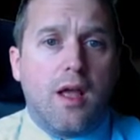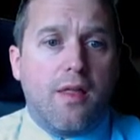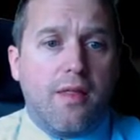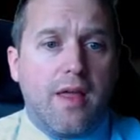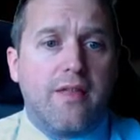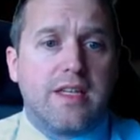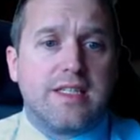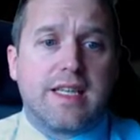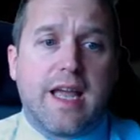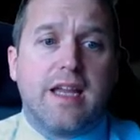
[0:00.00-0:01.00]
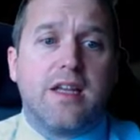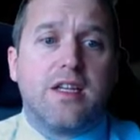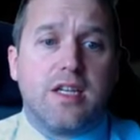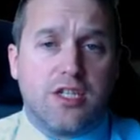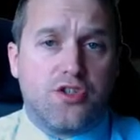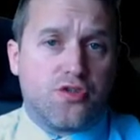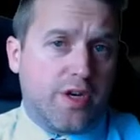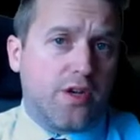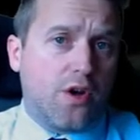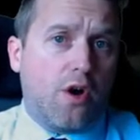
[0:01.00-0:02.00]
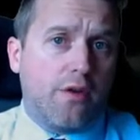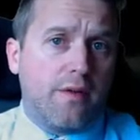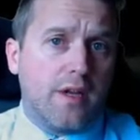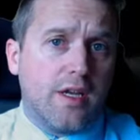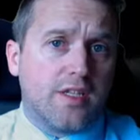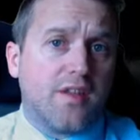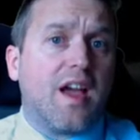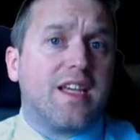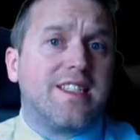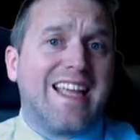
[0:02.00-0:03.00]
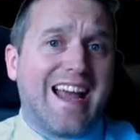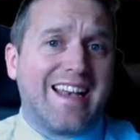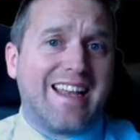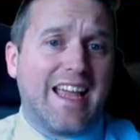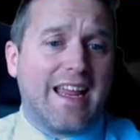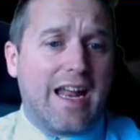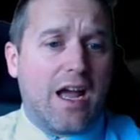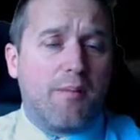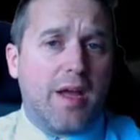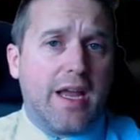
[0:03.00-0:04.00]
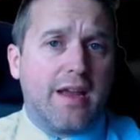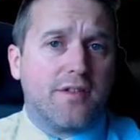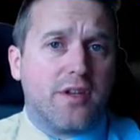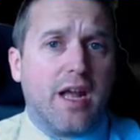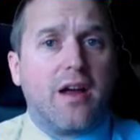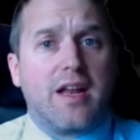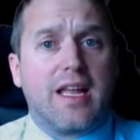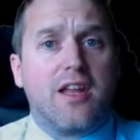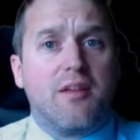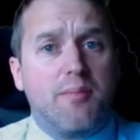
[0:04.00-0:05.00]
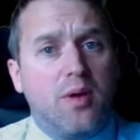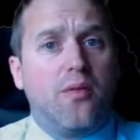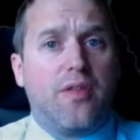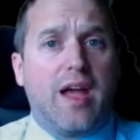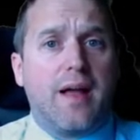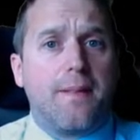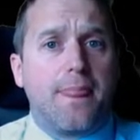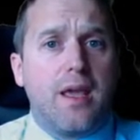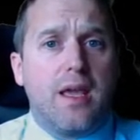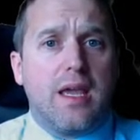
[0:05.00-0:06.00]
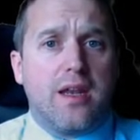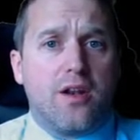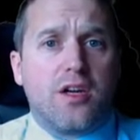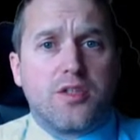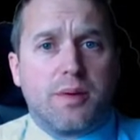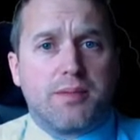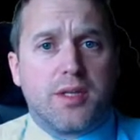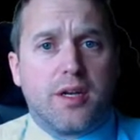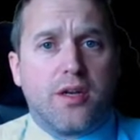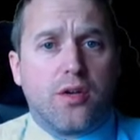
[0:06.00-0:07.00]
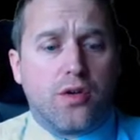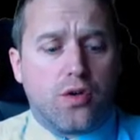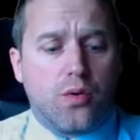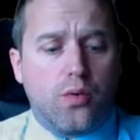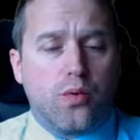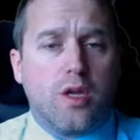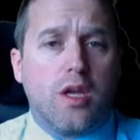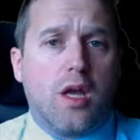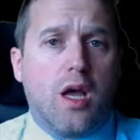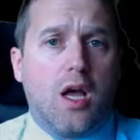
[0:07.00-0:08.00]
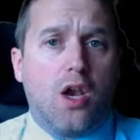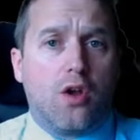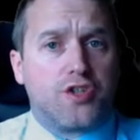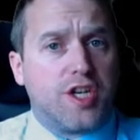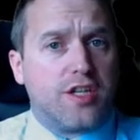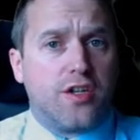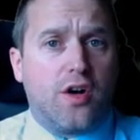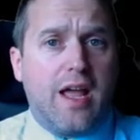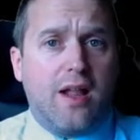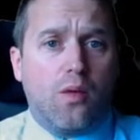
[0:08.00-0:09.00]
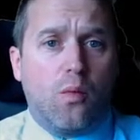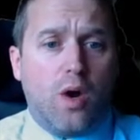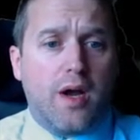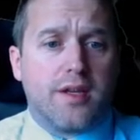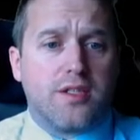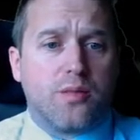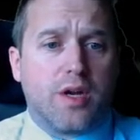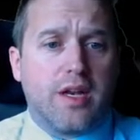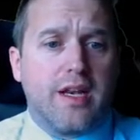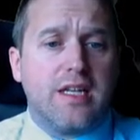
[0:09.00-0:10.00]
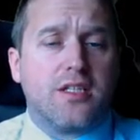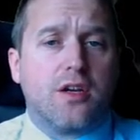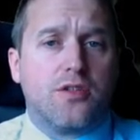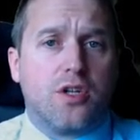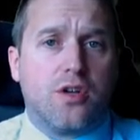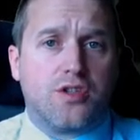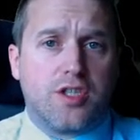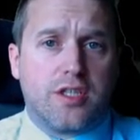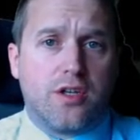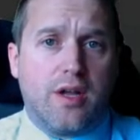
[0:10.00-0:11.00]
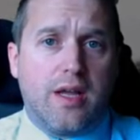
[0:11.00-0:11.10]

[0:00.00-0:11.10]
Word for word: then this gate is triggered on. So that is the AND gate and how it behaves. So now I'm going to get you to build that in a nice website called uh, logic.ly. So we're going to need to go to logic.ly.